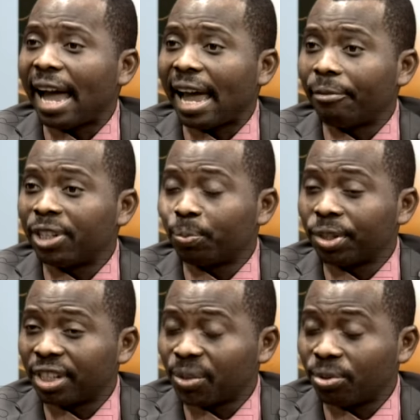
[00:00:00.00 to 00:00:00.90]
High-risk
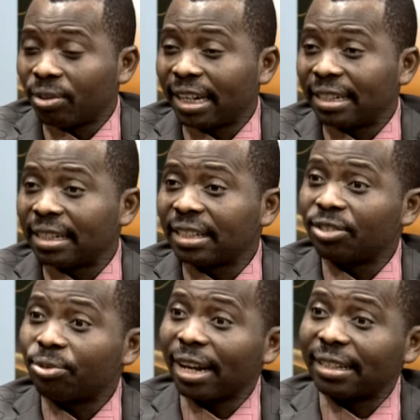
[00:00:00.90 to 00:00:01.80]
patients will not get the
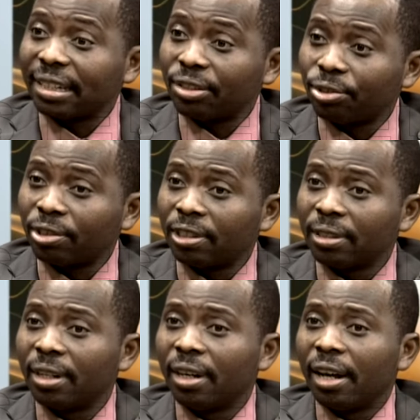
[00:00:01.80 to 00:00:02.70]
necessary
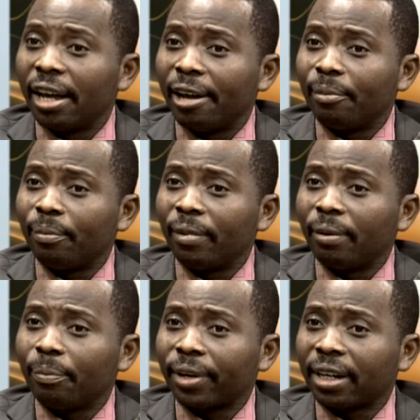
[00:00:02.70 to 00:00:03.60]
attention. Um,
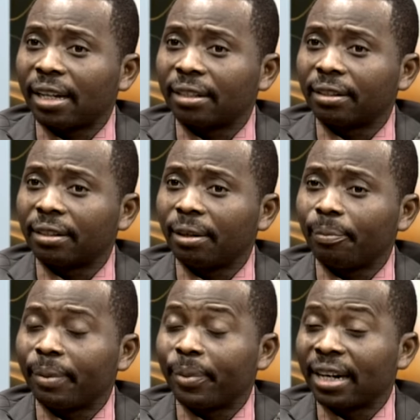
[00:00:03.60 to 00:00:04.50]
when, pregnant,
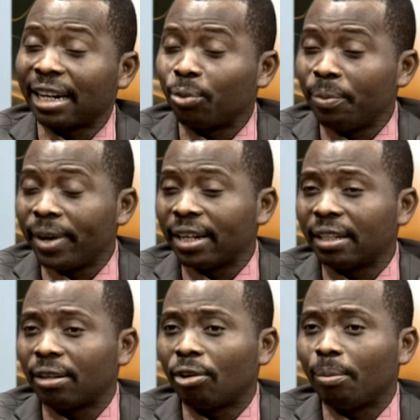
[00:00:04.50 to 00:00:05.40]
when pregnant
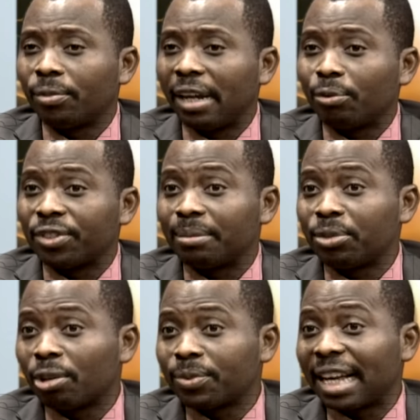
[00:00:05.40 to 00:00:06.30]
women come down with
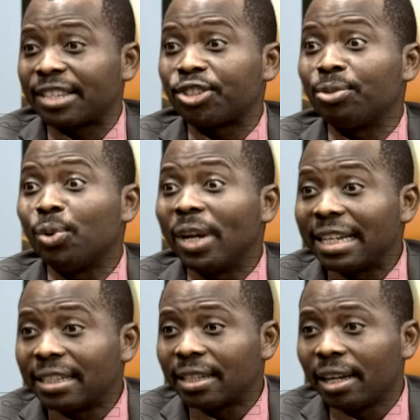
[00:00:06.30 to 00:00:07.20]
symptoms that
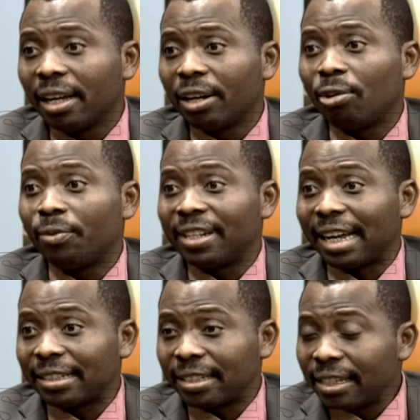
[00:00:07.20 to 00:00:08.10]
simulate COVID
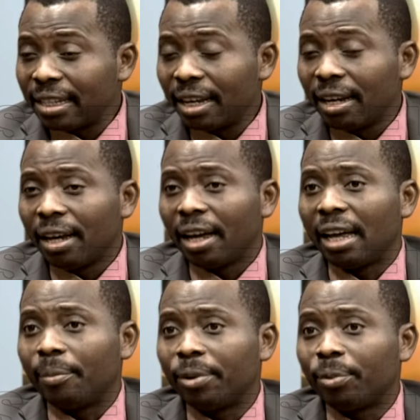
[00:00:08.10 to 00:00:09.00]
nineteen,
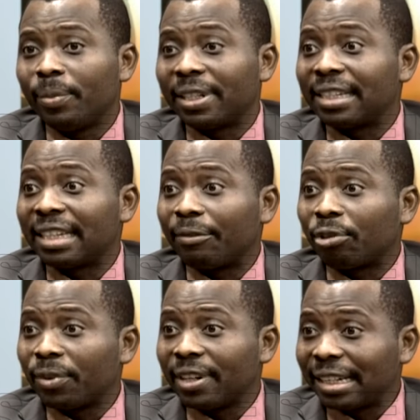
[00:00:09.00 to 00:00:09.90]
uh, people may think they have
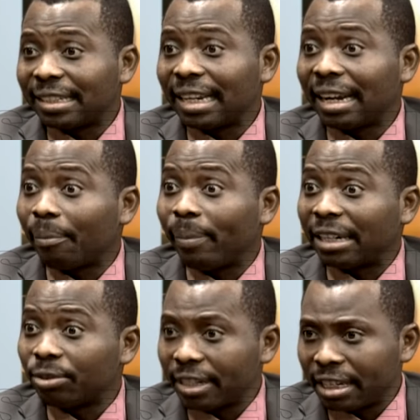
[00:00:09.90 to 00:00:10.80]
COVID nineteen and
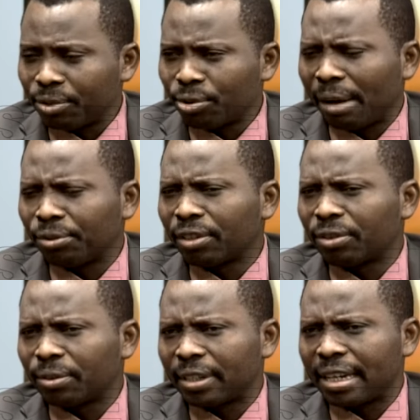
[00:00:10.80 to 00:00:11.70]
abandon them. So I'll
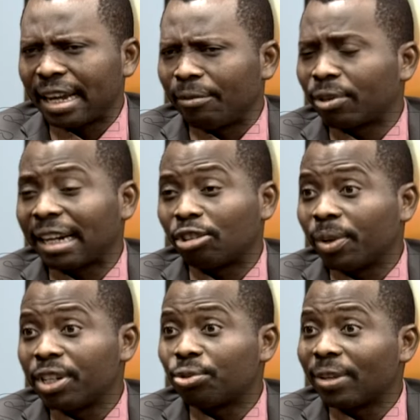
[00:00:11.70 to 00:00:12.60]
just say that I've looked at
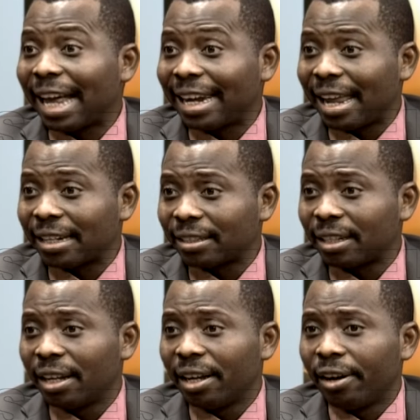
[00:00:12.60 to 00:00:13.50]
W H O guidelines,
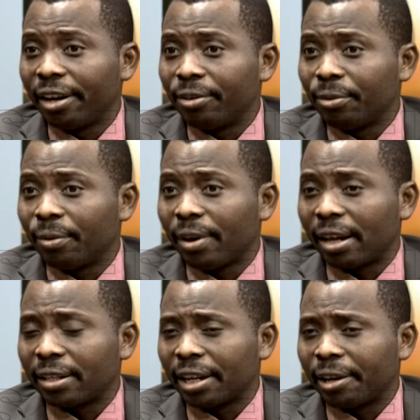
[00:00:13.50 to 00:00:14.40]
you know,
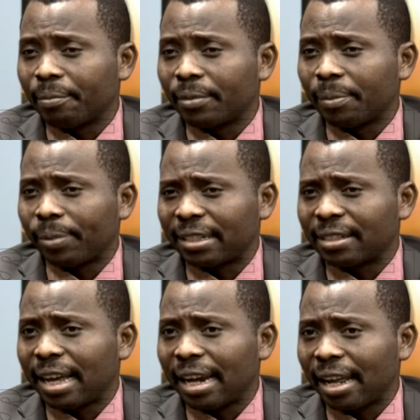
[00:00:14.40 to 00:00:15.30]
and um, uh,
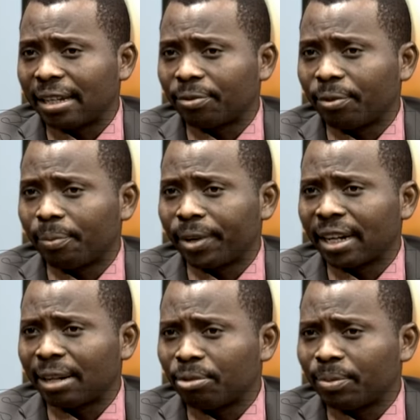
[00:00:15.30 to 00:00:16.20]
practice guidelines for
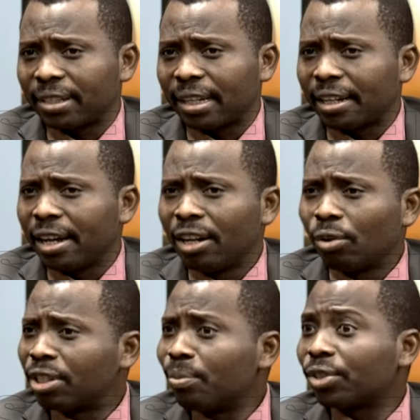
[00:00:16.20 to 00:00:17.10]
pregnant women is that
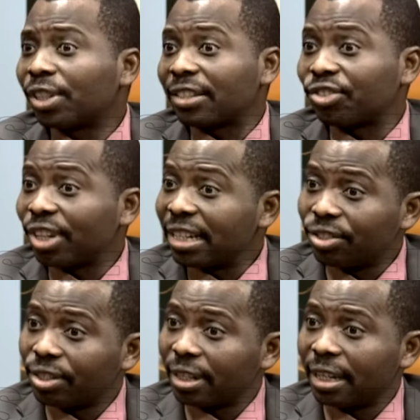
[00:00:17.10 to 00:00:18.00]
nothing much has
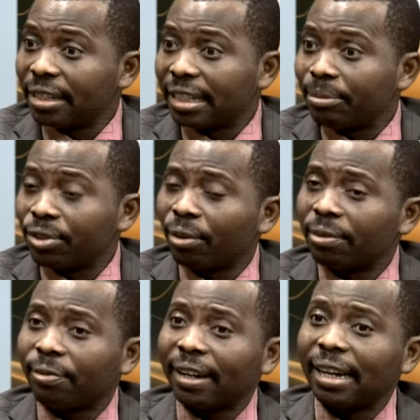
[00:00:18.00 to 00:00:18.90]
changed in terms of
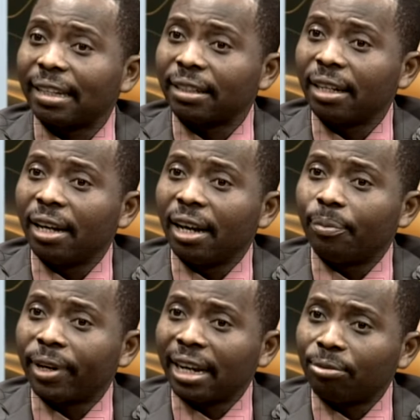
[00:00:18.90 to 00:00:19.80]
the fact that
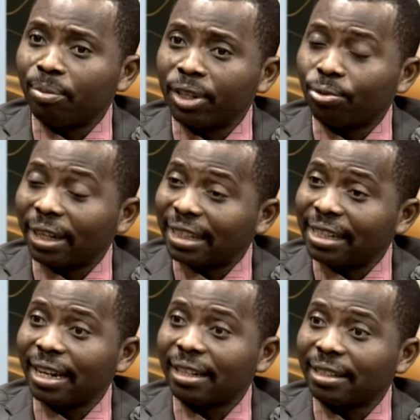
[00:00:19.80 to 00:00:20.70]
pregnant women should
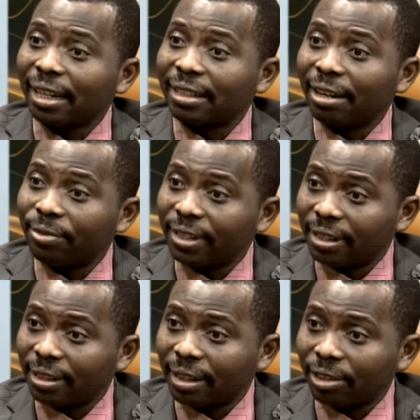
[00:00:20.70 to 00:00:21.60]
attend their antenatal
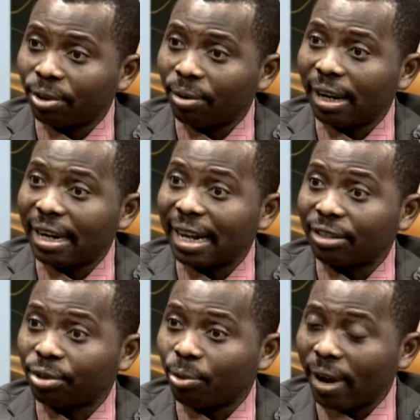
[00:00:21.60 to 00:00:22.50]
visits as regularly
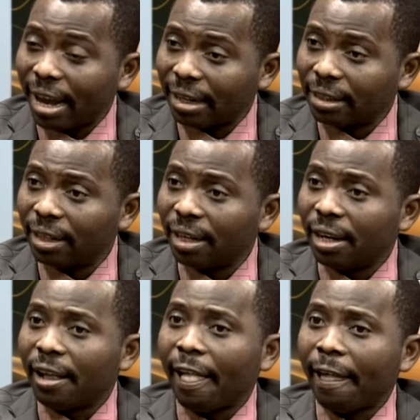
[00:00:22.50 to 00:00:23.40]
as required.
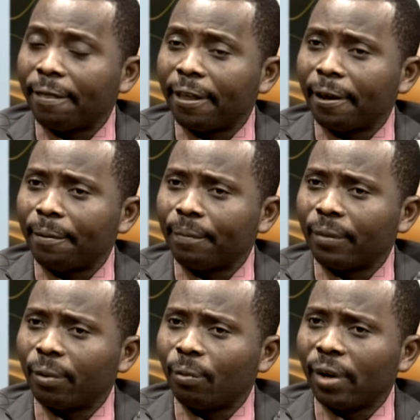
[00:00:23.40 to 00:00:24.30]
And um,
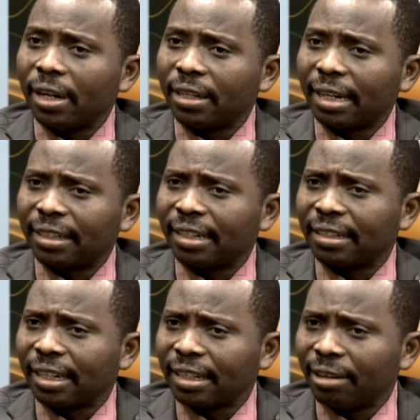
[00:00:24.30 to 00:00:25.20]
when they attend
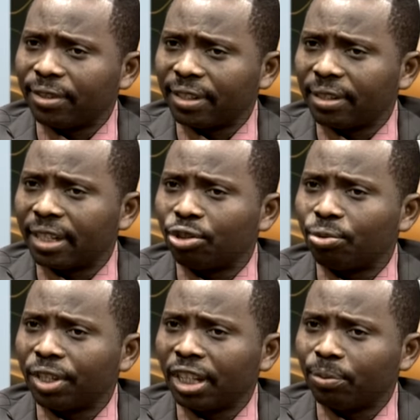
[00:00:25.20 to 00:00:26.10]
antenatal visit, they
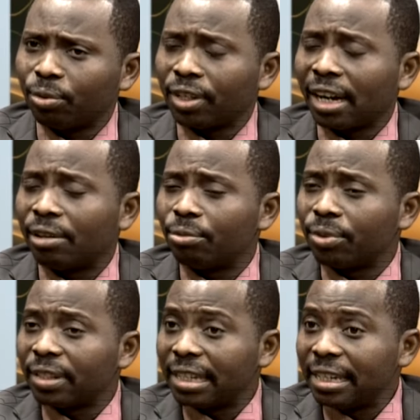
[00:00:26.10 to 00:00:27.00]
should keep to their
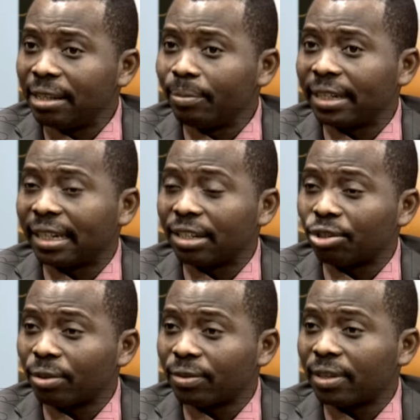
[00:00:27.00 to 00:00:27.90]
routine
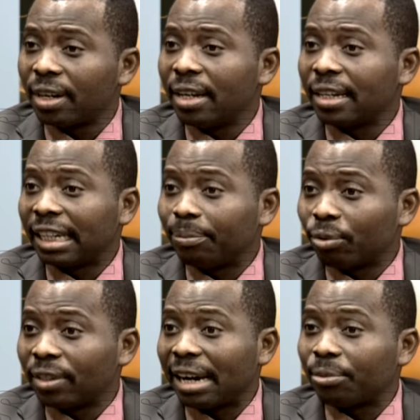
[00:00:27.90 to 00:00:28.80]
medications, keep
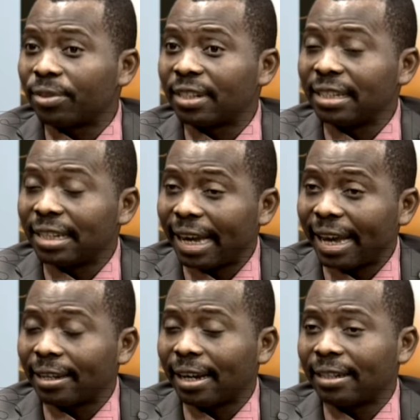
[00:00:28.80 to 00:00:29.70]
to their routine
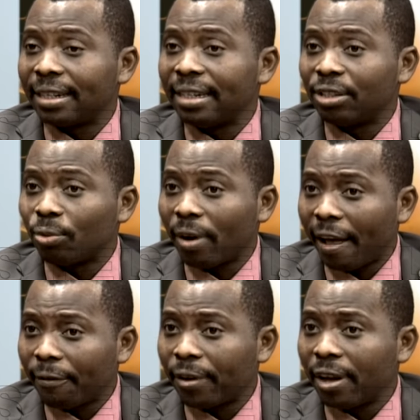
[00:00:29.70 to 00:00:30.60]
care that they need to
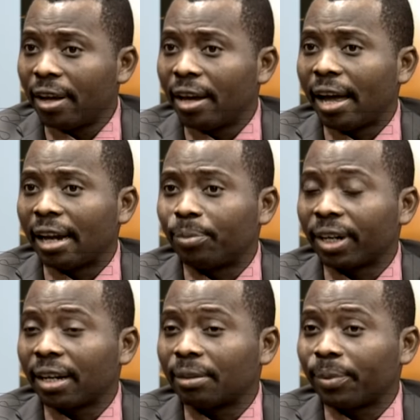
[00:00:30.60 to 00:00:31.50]
have. And
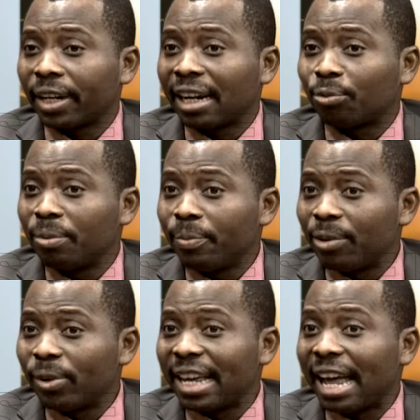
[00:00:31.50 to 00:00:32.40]
pregnant, pregnant
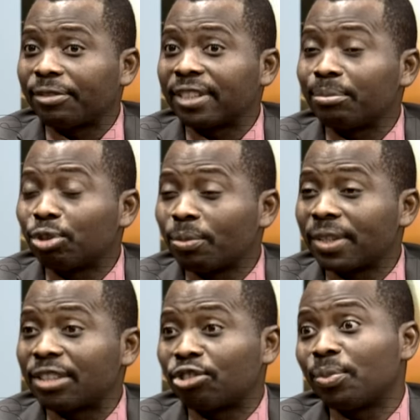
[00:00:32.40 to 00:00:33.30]
women, when they have symptoms
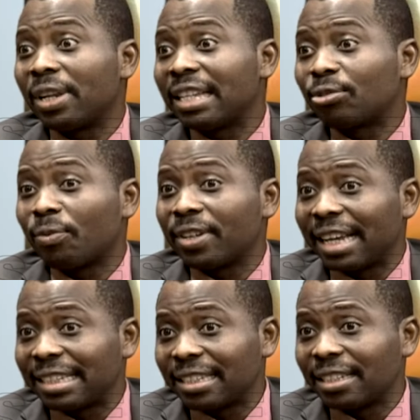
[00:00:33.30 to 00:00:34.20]
that simulate COVID
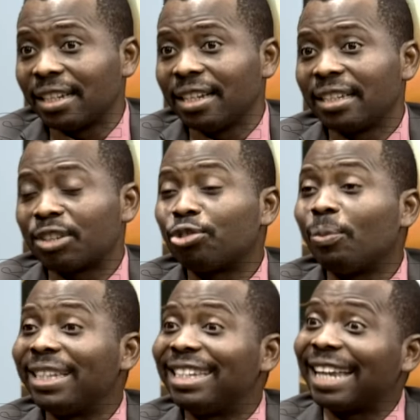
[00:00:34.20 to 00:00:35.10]
nineteen, they should
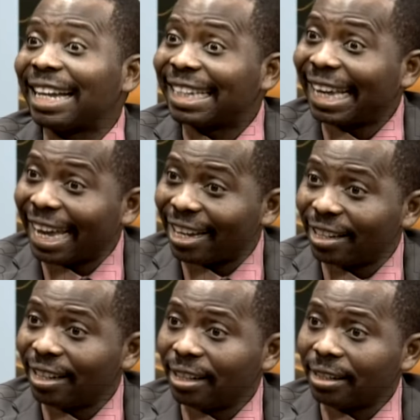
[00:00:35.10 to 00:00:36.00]
not be denied care.
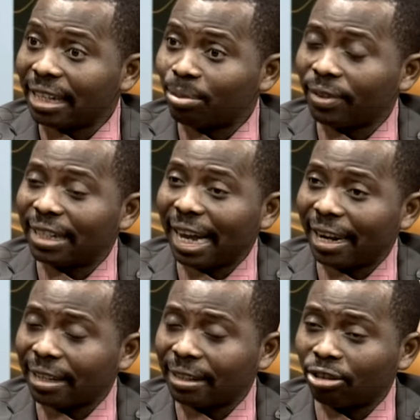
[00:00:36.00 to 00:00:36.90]
These are some of the
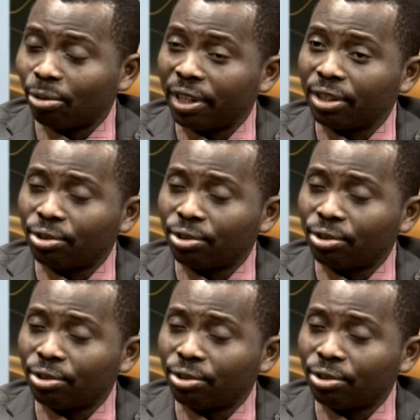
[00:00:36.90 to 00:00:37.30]
guidelines that W